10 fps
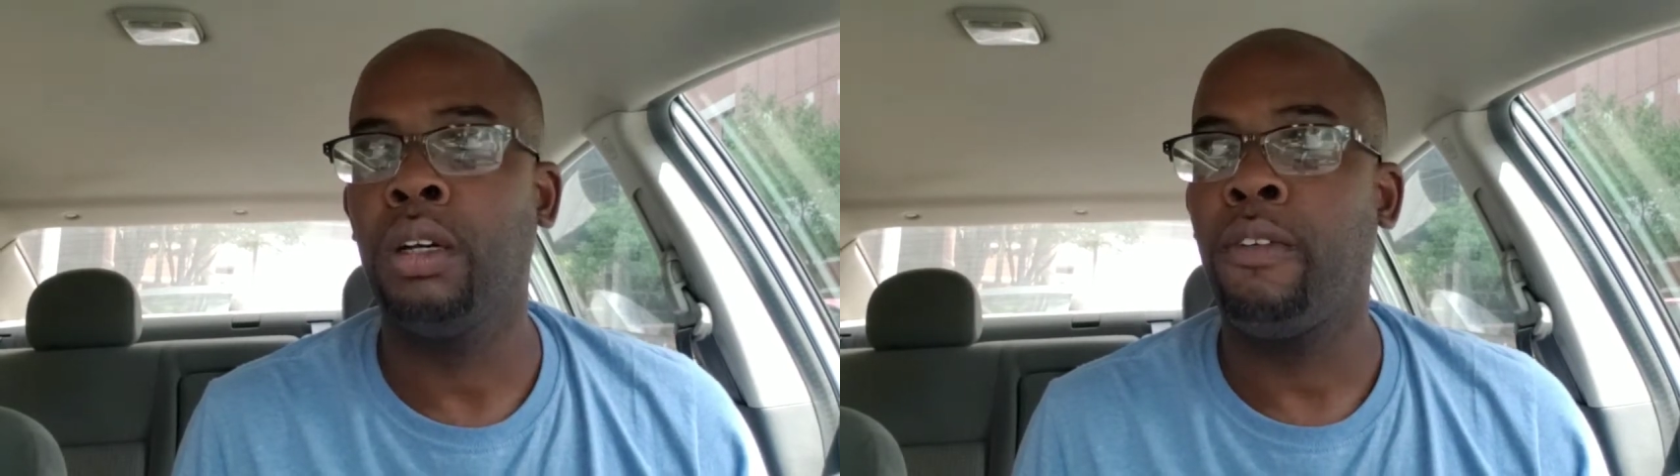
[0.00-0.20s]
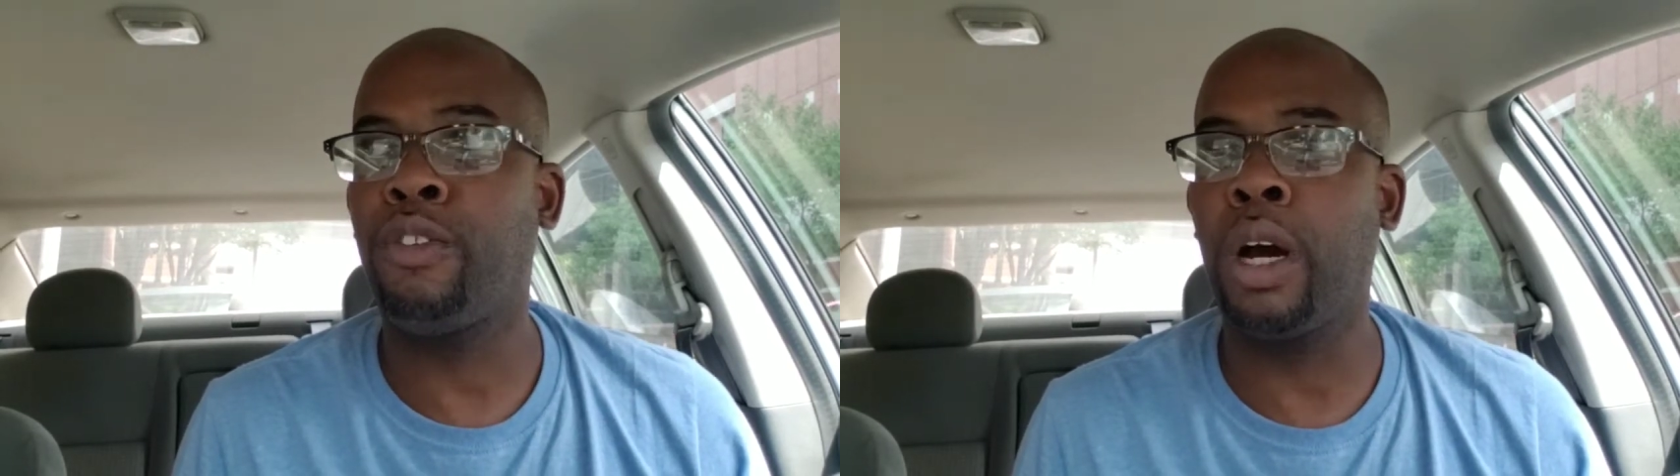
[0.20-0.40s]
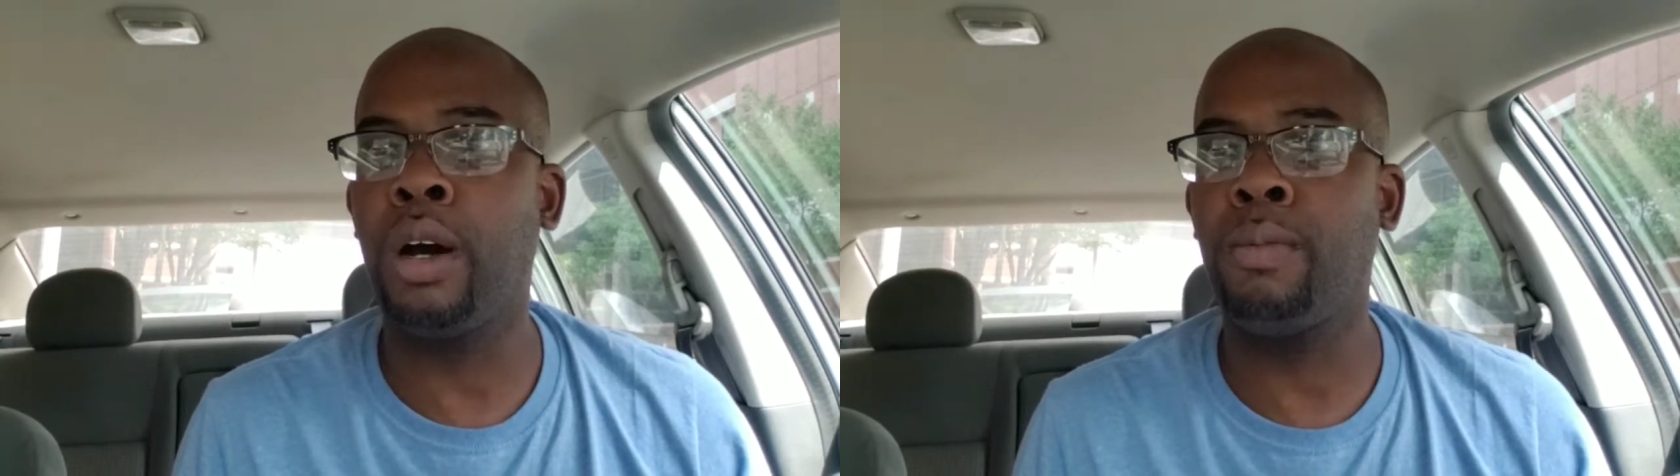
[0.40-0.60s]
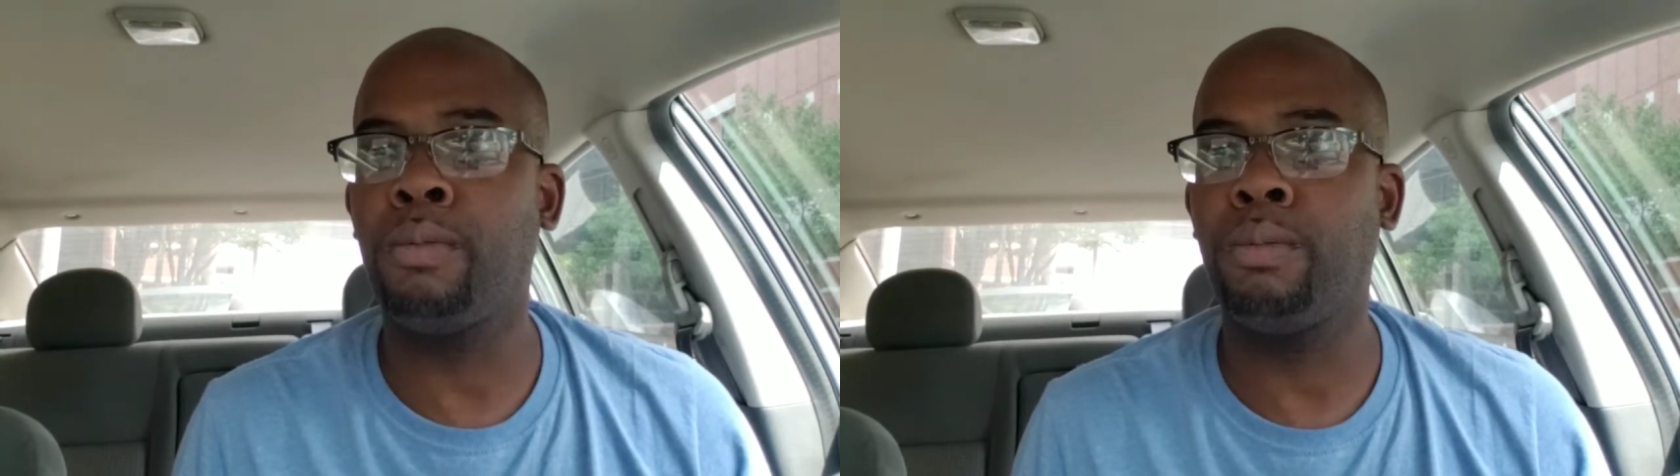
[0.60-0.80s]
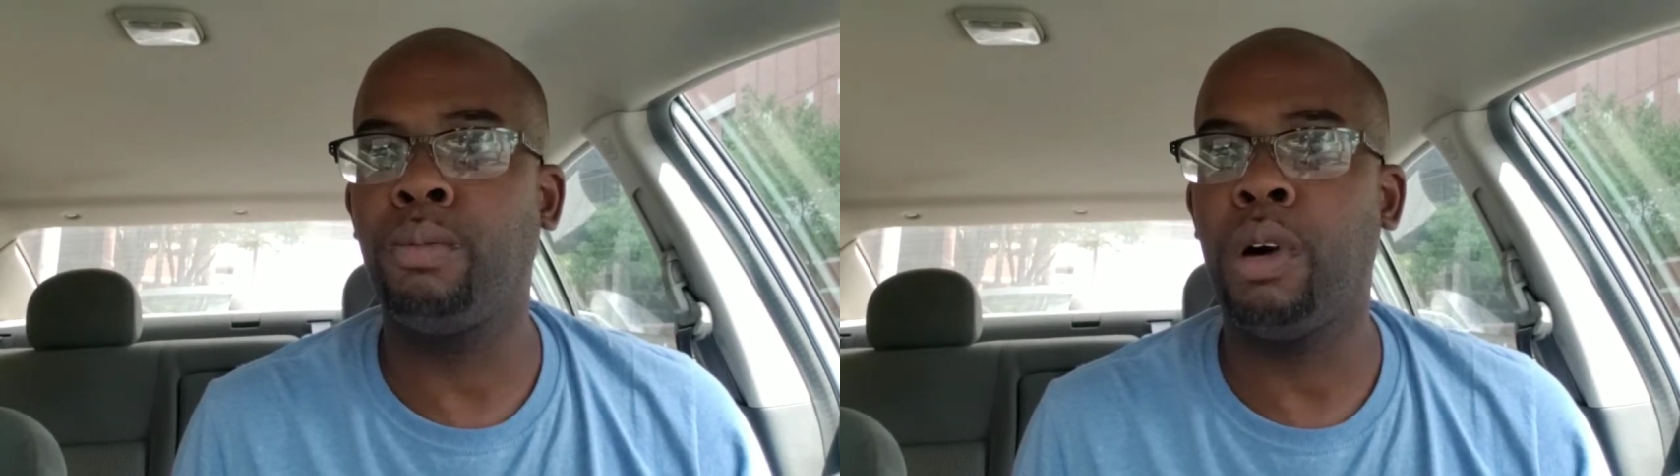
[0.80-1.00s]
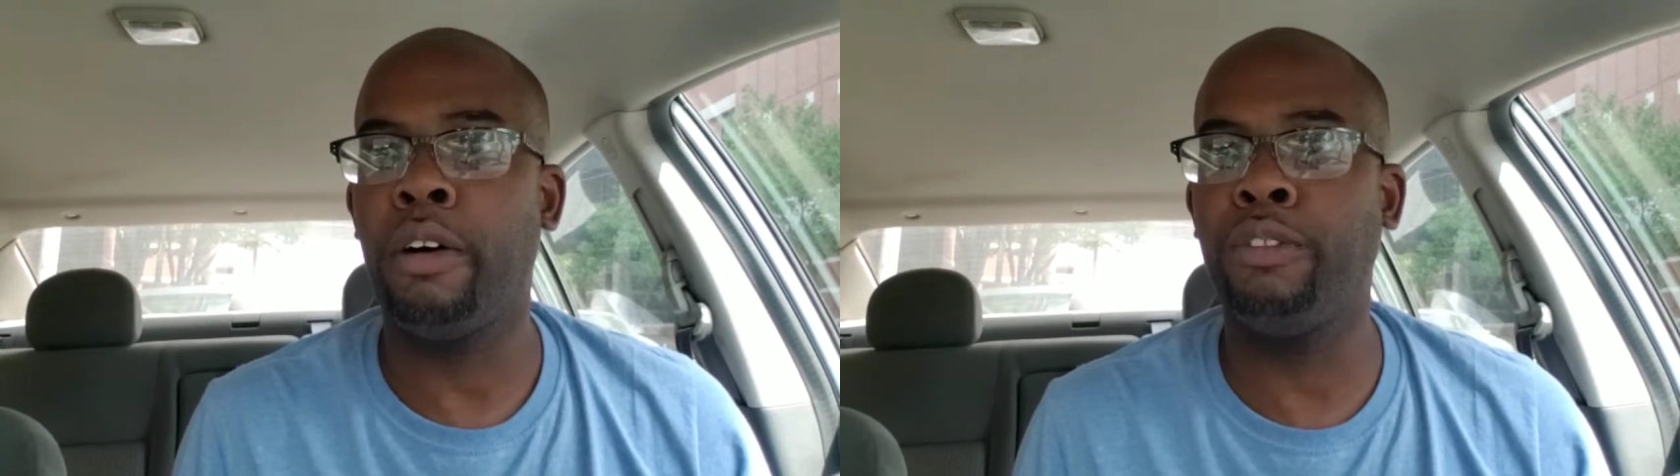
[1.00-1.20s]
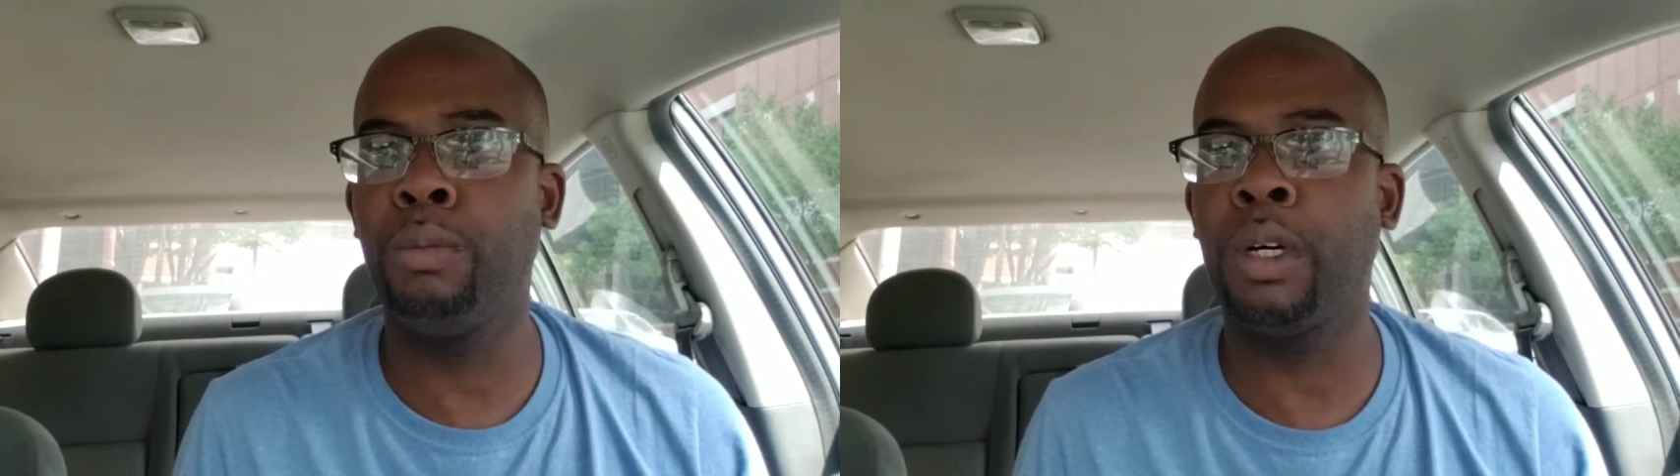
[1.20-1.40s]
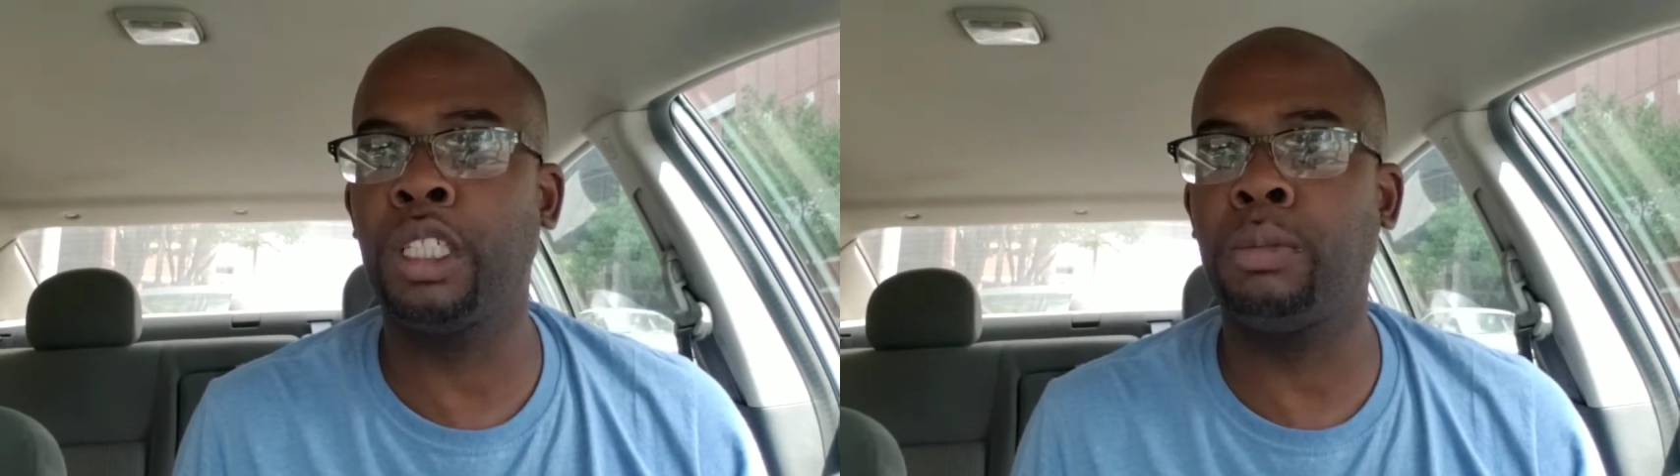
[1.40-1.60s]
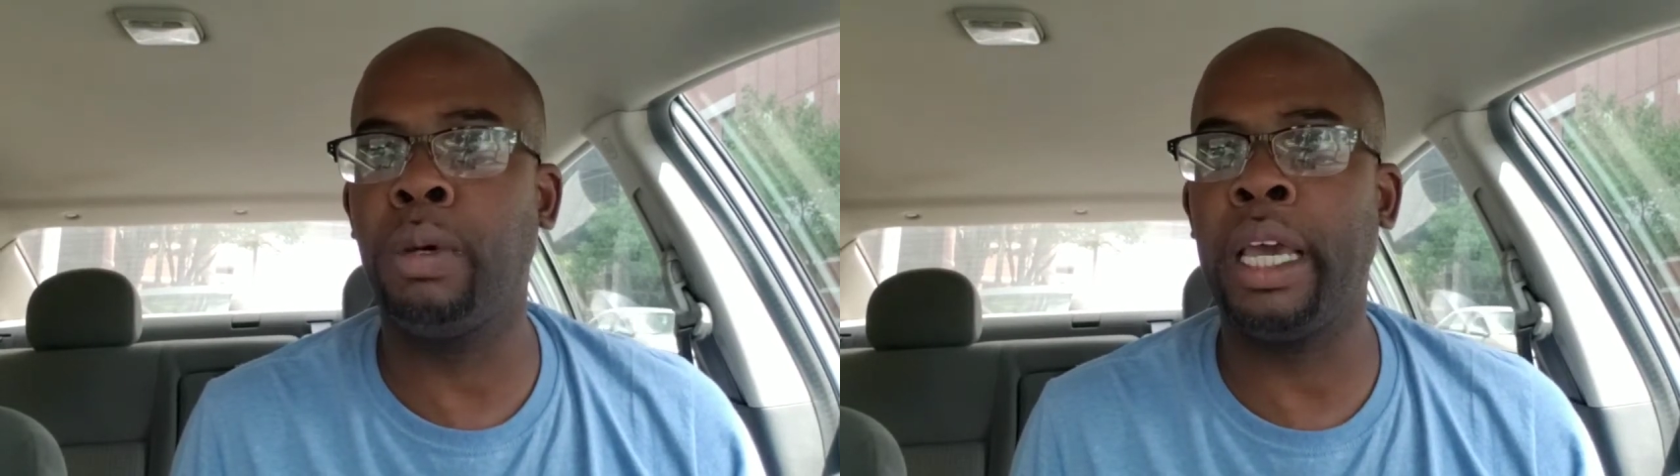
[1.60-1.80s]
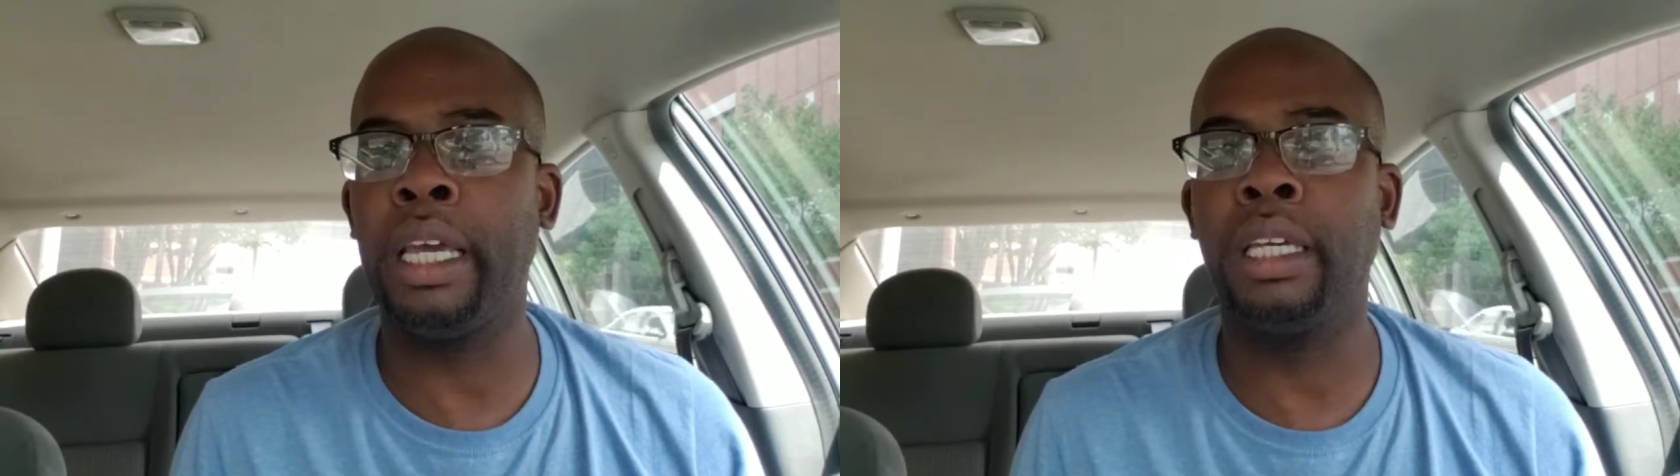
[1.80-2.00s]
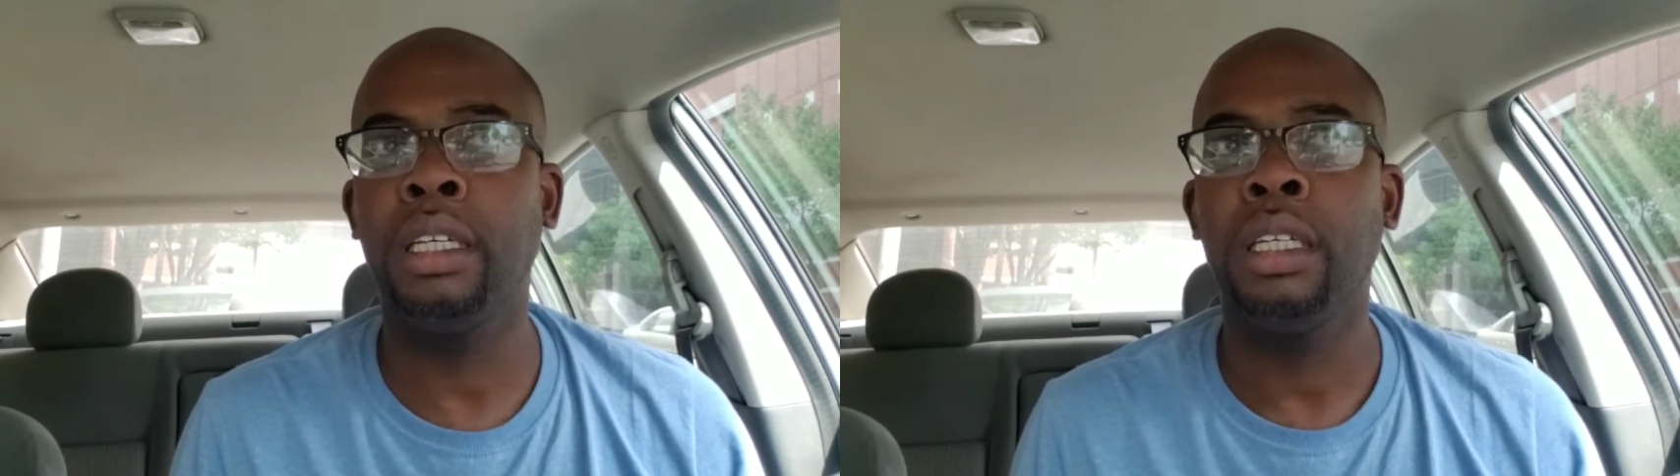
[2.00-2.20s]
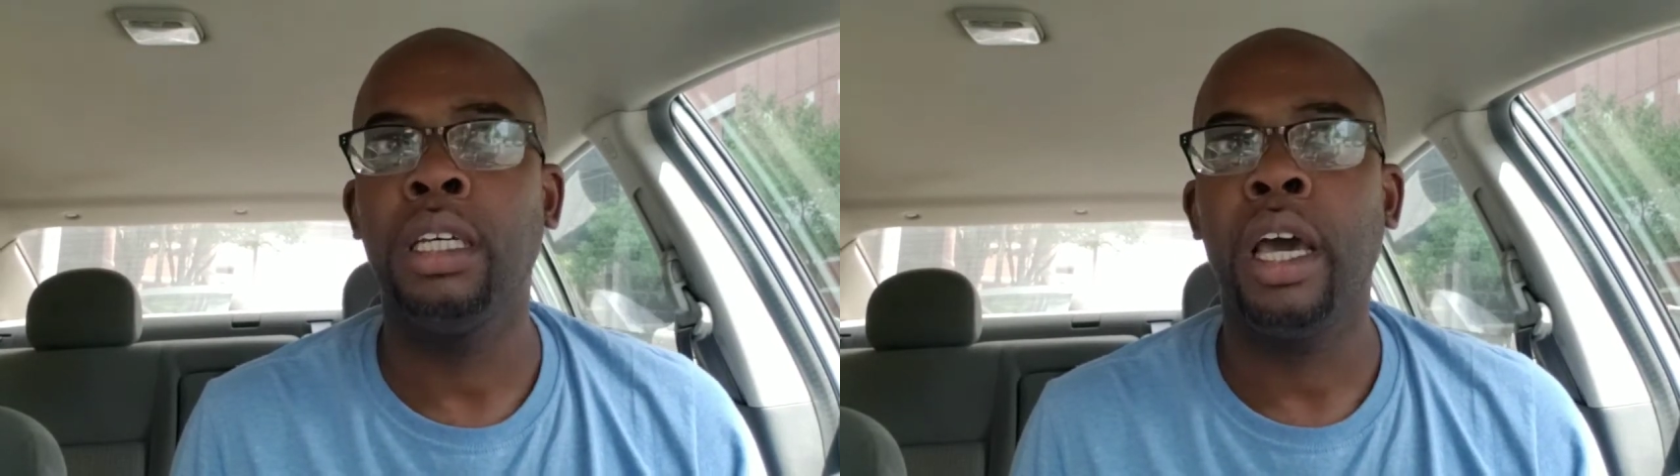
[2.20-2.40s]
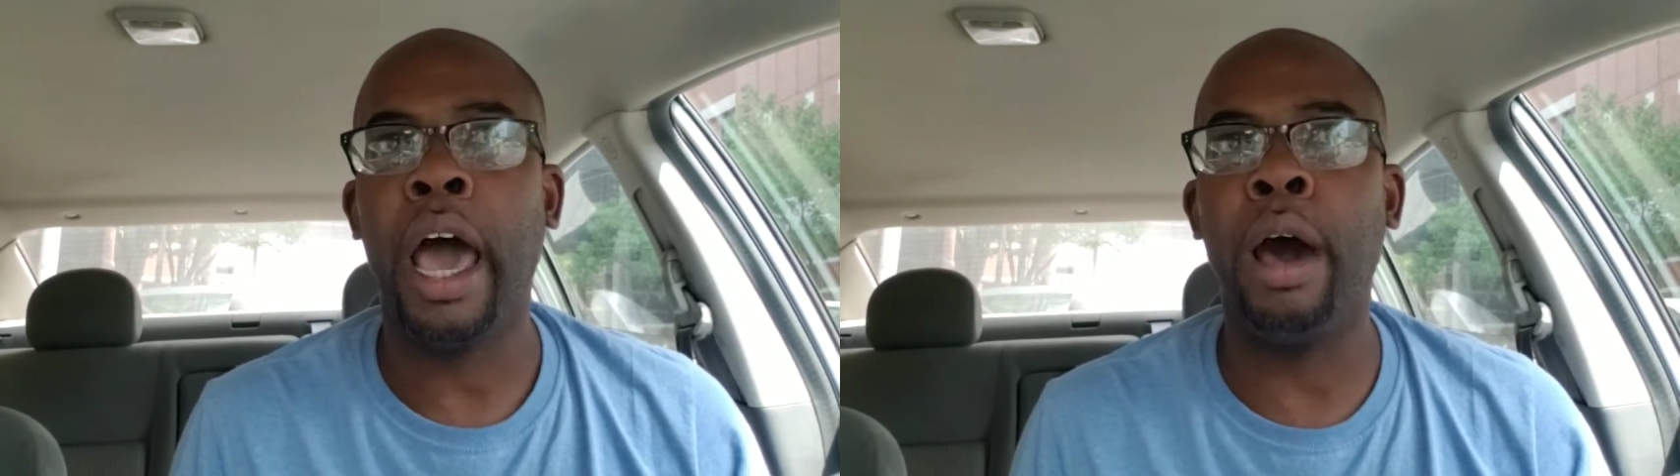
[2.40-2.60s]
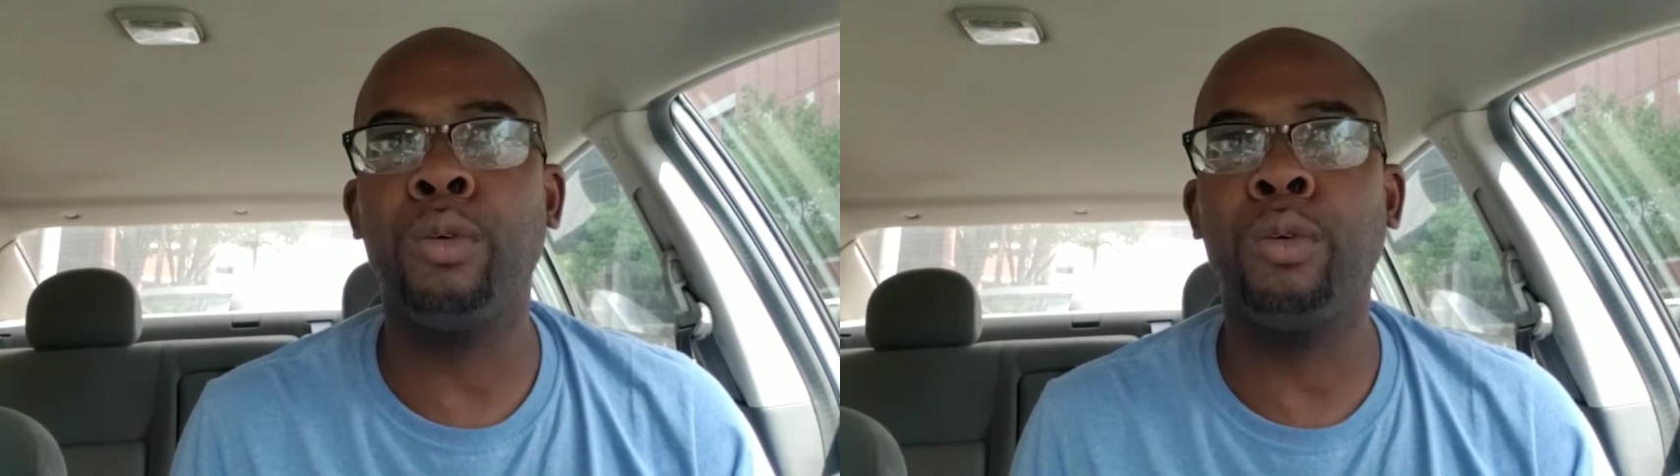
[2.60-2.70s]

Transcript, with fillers: from a few months back, I